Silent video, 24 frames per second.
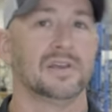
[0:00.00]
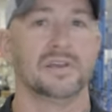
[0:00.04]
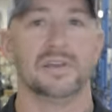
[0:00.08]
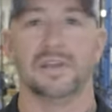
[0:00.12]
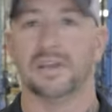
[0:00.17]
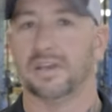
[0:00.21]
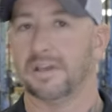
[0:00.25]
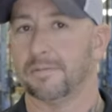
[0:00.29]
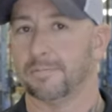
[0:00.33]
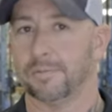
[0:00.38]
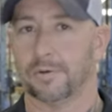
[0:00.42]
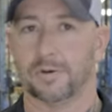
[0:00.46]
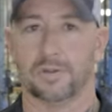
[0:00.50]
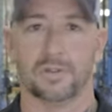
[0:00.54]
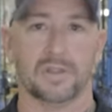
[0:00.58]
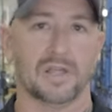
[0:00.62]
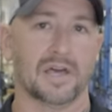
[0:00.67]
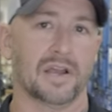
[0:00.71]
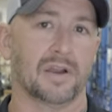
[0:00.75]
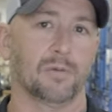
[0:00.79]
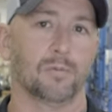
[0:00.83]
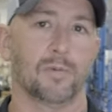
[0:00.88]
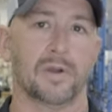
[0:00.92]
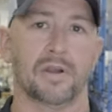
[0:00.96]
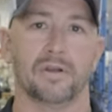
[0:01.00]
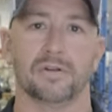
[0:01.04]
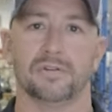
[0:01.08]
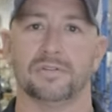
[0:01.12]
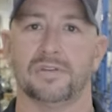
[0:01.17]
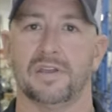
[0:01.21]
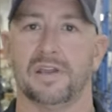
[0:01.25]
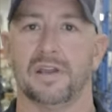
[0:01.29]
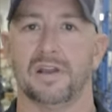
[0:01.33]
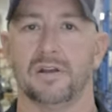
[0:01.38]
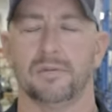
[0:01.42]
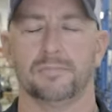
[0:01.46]
It can put a lot of wear and
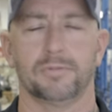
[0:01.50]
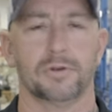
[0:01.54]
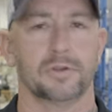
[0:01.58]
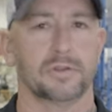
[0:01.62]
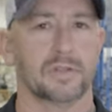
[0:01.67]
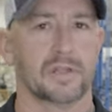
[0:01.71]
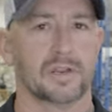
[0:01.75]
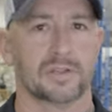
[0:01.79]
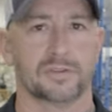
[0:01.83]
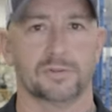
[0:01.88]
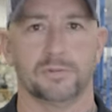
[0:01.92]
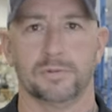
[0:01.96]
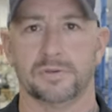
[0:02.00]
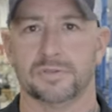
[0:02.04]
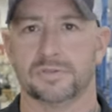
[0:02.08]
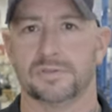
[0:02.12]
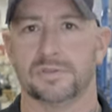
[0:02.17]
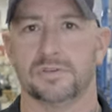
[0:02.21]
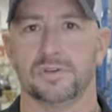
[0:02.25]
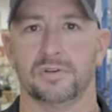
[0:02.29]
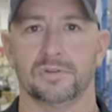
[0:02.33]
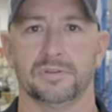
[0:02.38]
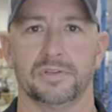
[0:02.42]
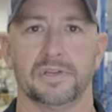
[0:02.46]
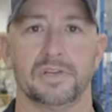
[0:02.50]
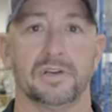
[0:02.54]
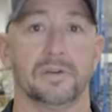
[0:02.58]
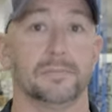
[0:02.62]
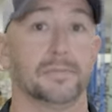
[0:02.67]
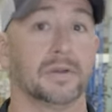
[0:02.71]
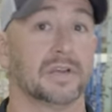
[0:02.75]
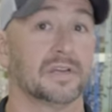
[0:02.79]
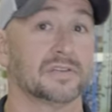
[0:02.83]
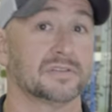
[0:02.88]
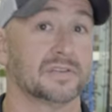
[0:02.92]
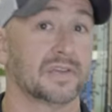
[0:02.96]
tear, put a lot of twists in your leader because,